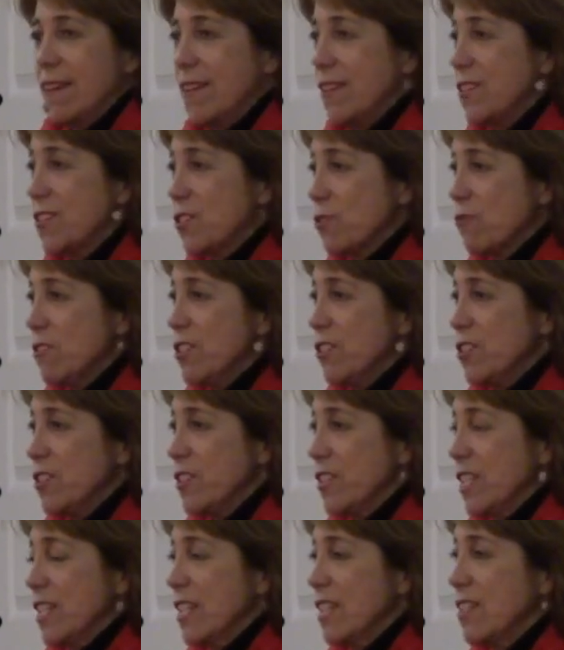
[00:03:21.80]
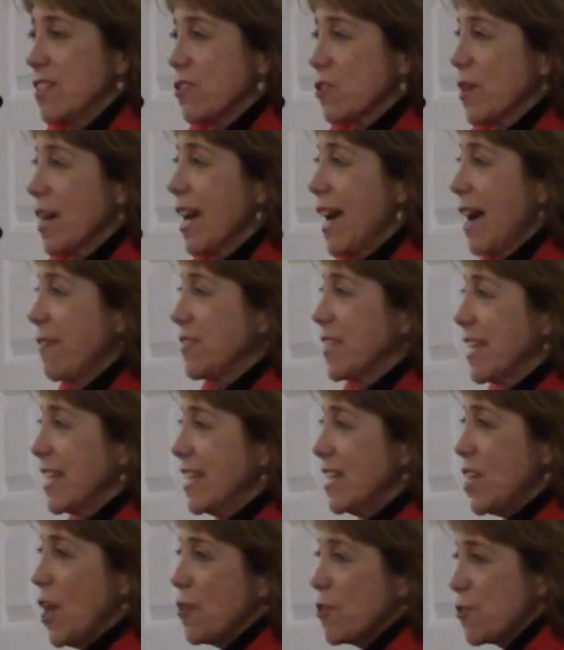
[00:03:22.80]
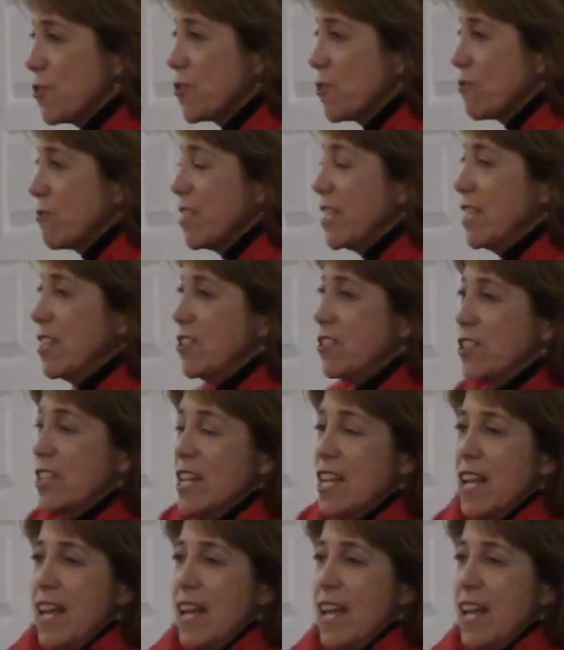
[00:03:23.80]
Syringe is in, so I have to get another syringe.